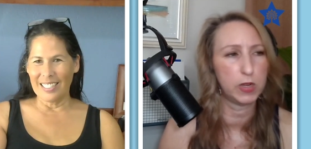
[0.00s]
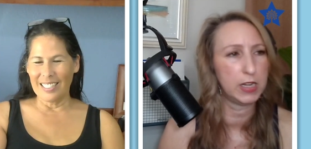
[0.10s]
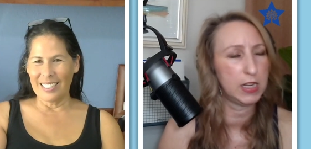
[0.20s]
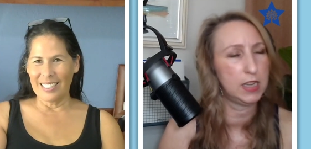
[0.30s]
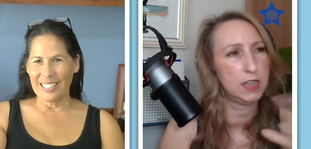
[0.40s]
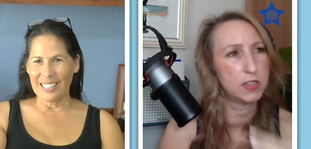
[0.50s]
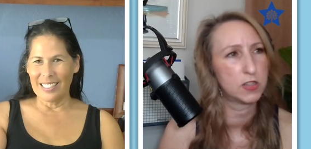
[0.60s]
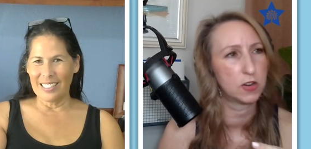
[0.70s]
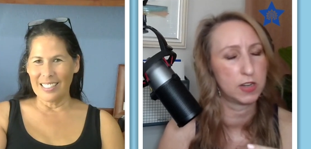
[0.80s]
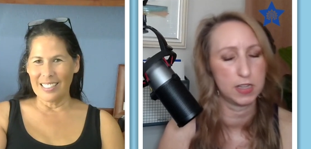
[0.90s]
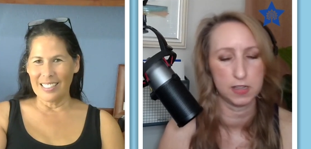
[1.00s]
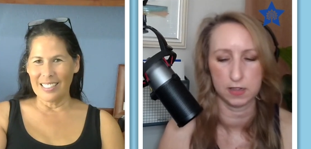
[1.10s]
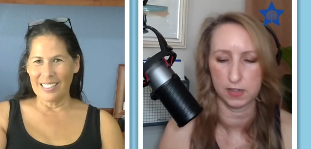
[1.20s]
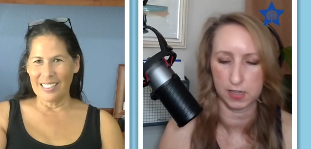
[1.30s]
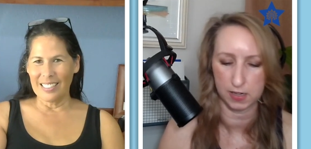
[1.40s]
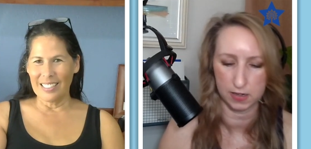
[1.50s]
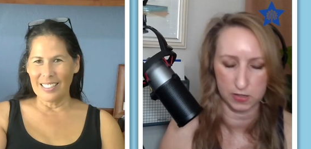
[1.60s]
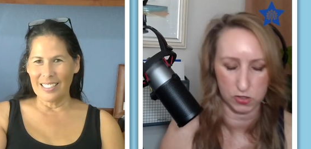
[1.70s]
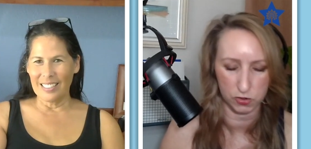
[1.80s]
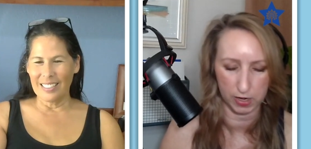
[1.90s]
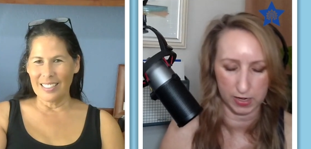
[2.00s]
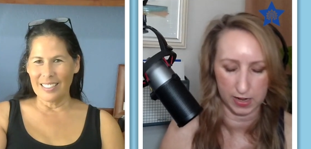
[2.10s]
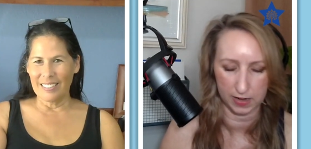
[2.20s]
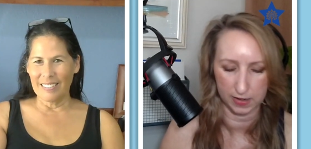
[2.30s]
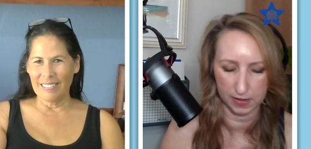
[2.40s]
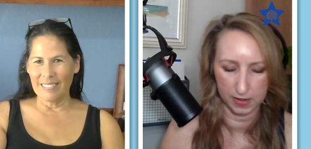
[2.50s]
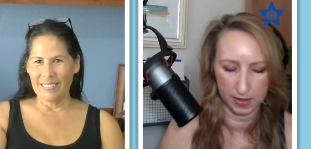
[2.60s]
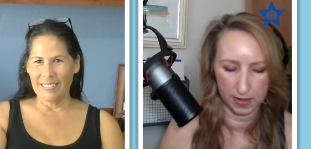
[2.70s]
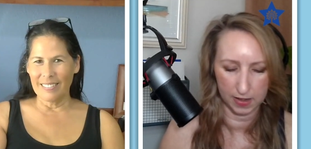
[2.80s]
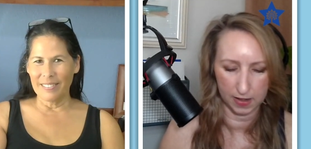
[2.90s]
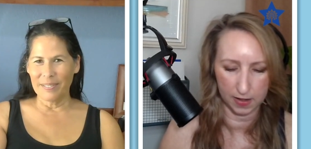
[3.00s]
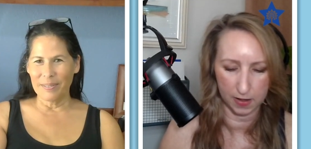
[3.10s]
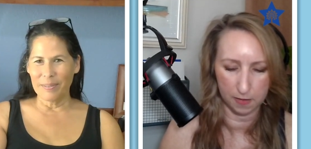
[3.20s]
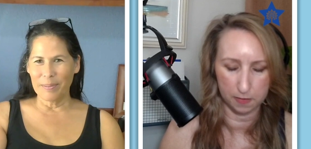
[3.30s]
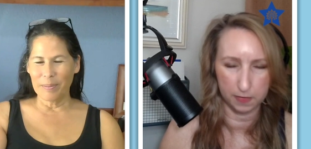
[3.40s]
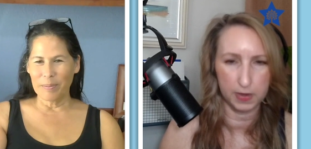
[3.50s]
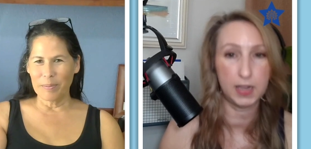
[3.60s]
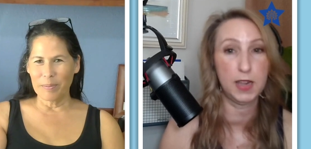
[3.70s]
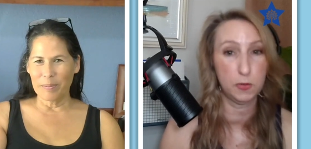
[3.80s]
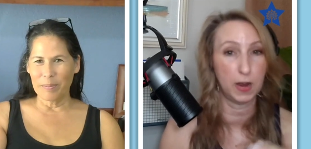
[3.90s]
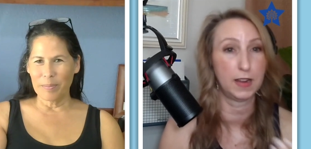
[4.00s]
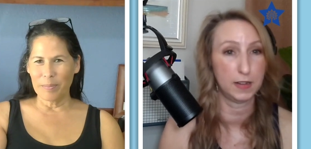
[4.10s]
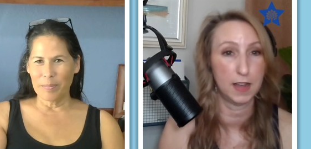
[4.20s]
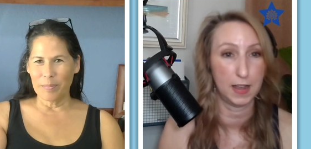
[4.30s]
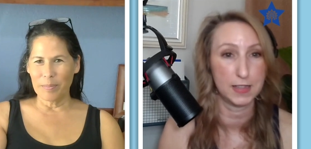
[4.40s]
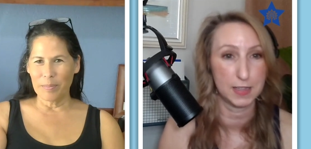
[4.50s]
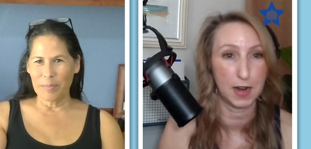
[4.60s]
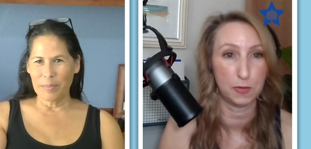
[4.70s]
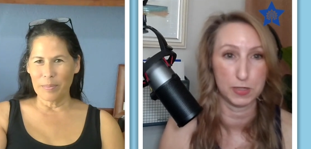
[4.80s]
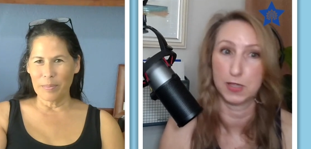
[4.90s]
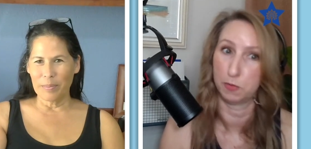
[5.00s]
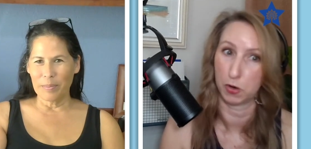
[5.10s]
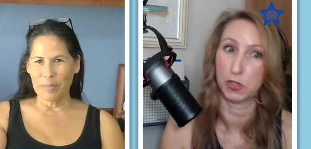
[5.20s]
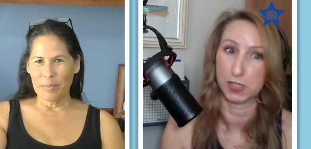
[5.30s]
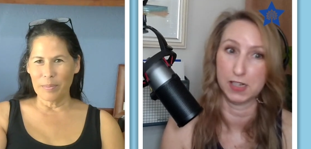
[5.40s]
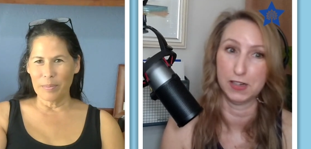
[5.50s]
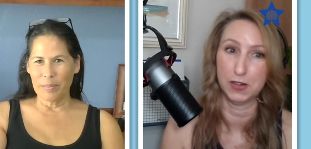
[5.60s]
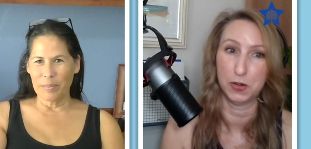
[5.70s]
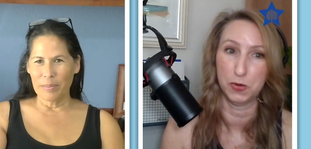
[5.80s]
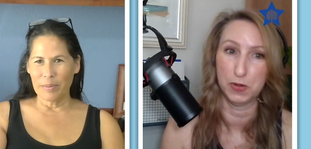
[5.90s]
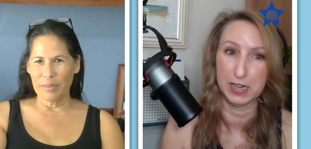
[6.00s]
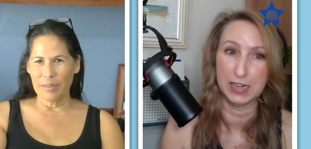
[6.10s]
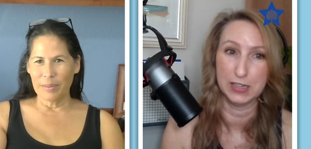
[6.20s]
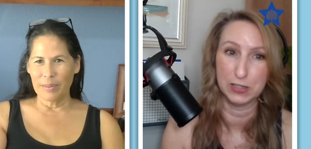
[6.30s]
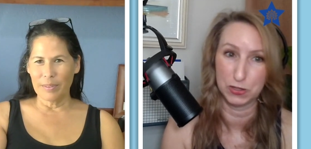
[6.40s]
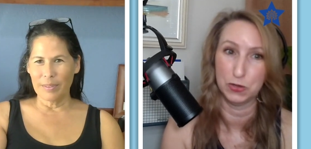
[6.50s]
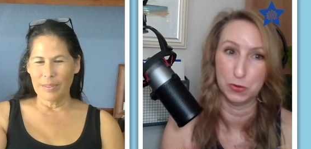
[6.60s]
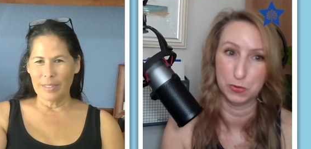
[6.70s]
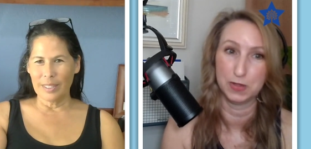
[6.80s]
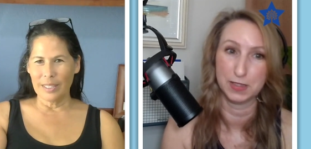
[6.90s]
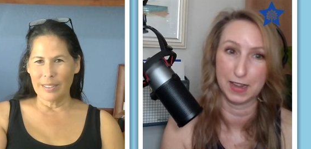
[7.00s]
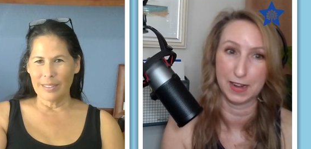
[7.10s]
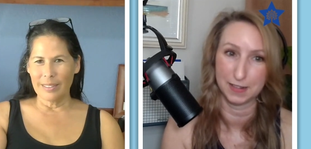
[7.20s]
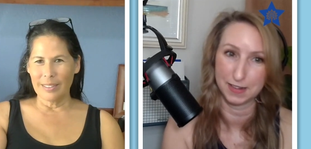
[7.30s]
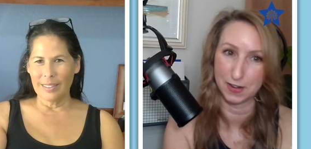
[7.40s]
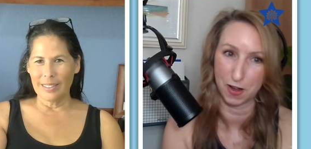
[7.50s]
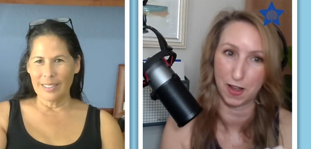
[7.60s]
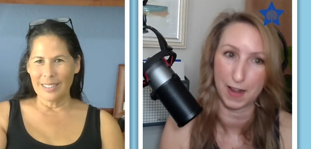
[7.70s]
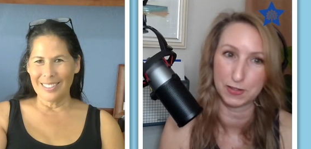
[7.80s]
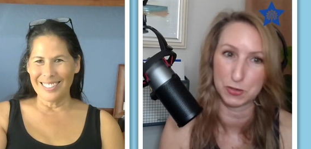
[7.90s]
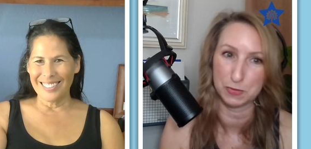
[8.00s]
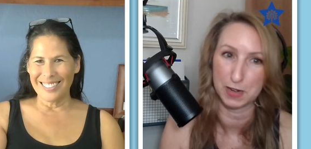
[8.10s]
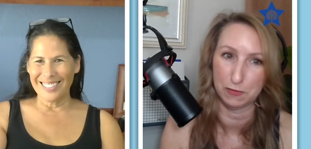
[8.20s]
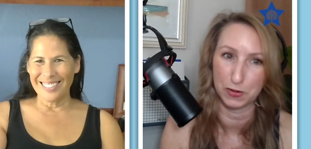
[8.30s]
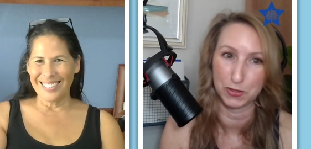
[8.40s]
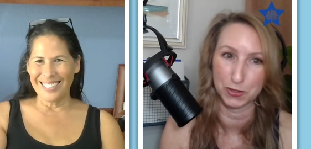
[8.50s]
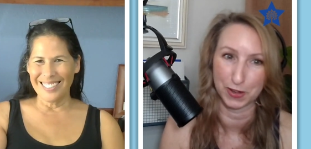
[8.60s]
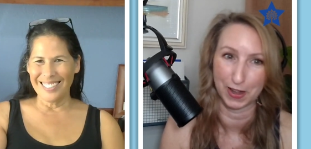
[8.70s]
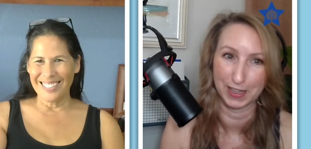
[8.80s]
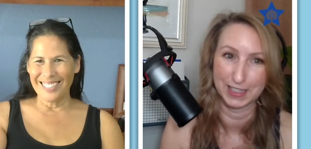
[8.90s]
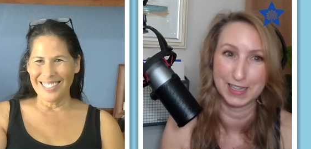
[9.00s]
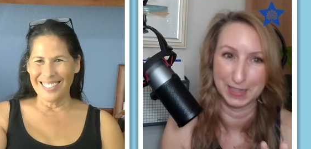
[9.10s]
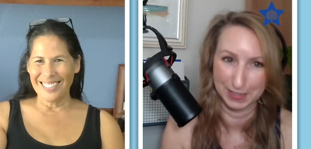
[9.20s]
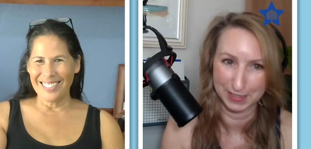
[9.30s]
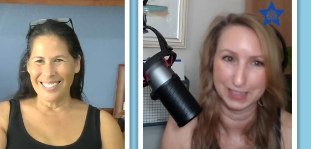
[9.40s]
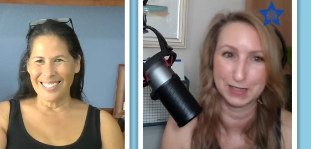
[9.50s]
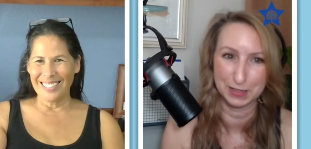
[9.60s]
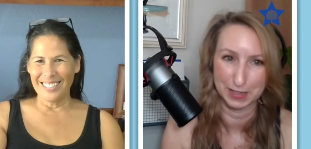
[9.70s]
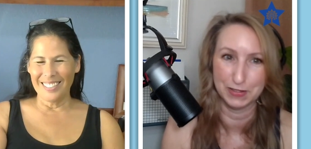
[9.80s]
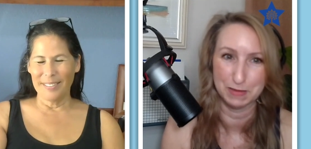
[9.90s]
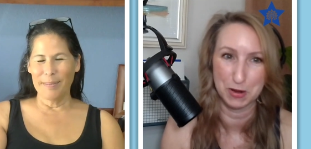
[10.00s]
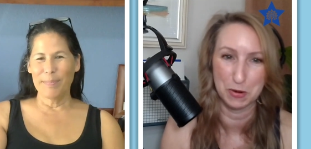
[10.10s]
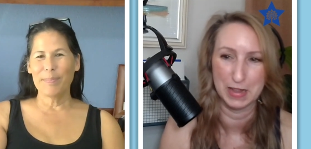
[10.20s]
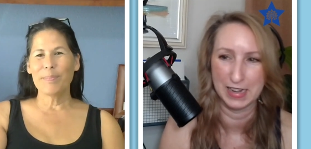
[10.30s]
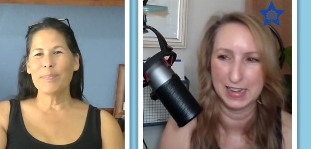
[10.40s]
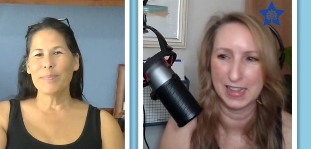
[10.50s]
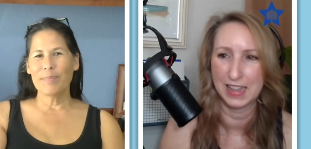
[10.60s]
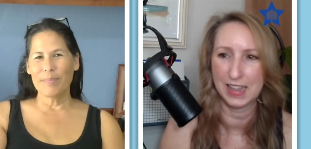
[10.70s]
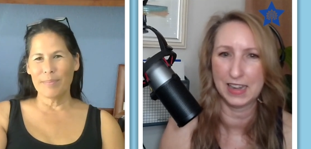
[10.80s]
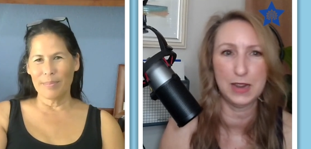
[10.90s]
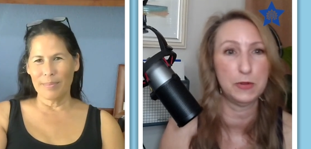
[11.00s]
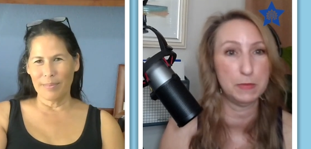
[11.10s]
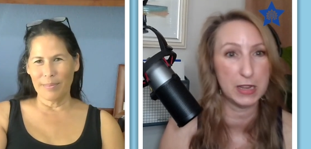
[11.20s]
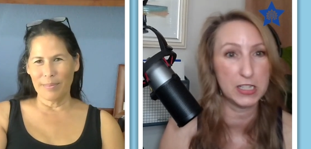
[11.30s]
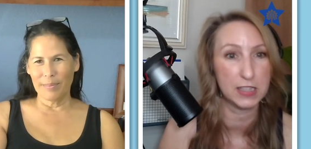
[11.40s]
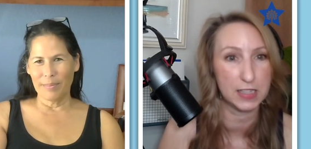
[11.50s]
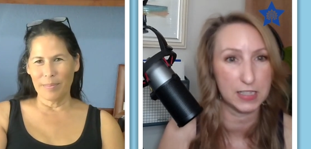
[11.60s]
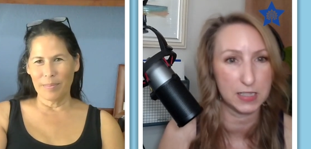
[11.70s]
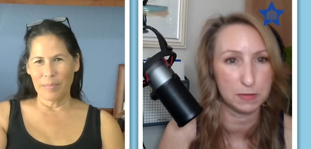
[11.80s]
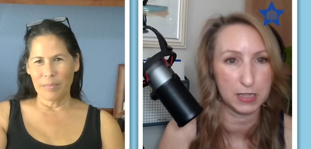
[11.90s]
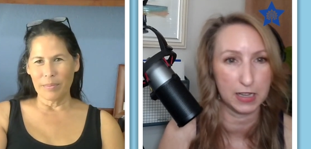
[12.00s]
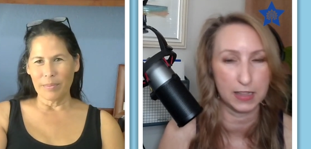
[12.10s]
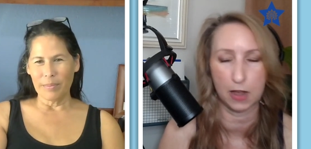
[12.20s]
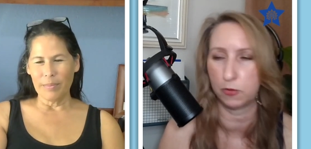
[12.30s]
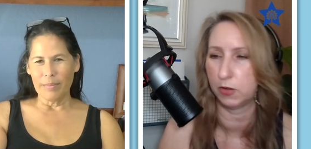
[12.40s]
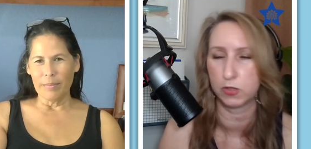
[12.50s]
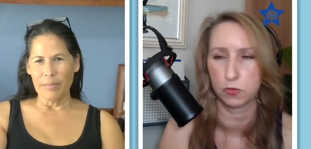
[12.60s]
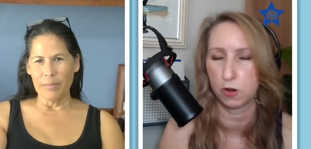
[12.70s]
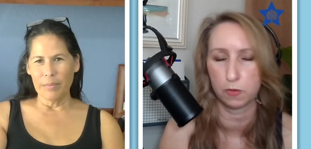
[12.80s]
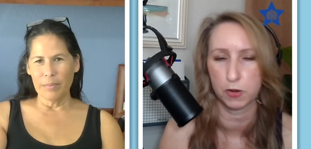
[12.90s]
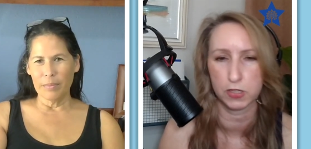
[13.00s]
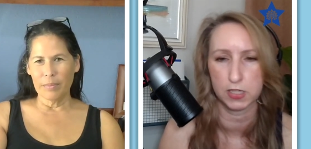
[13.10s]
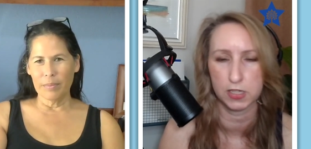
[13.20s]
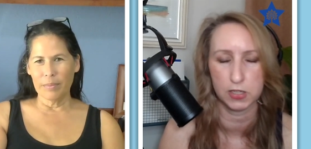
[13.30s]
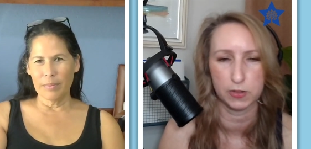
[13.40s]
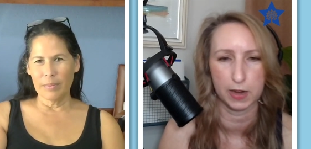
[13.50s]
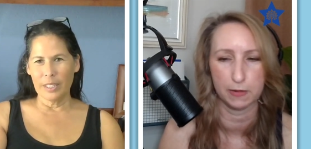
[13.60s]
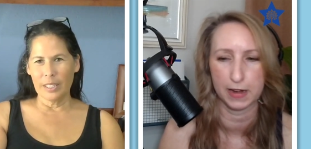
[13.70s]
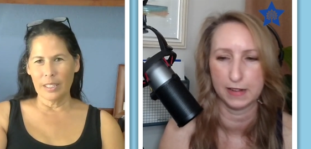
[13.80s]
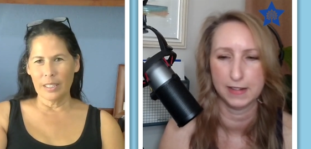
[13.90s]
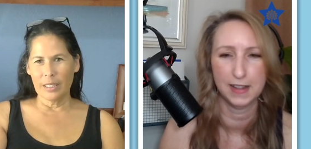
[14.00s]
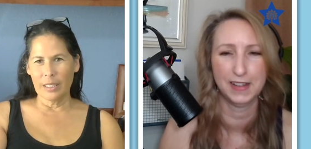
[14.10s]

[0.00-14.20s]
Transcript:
Speaker 1: when he started getting his training, um, he recognized that I was the person who needed to like not have so many future thoughts and just live in the moment. And he would mention things to me like that. Well, he was the wrong person to do that, right?